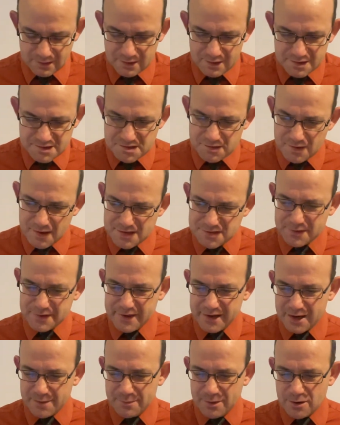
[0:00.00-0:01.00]
So as we
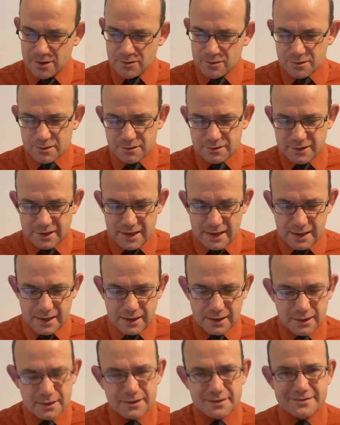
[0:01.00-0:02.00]
think about
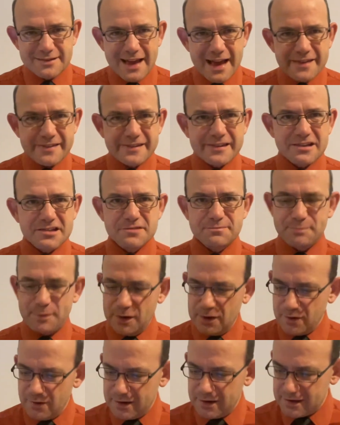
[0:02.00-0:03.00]
the death
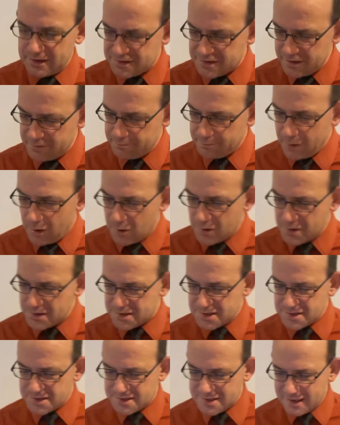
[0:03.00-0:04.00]
experience of
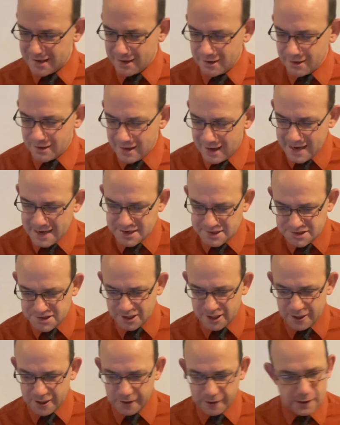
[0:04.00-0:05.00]
Moses and
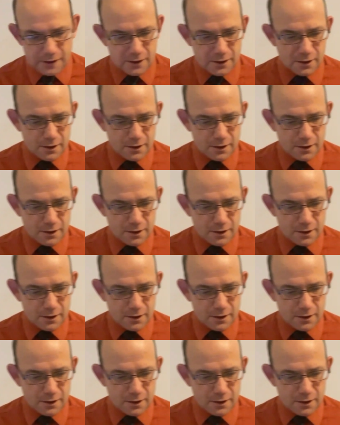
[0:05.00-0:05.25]
Elijah,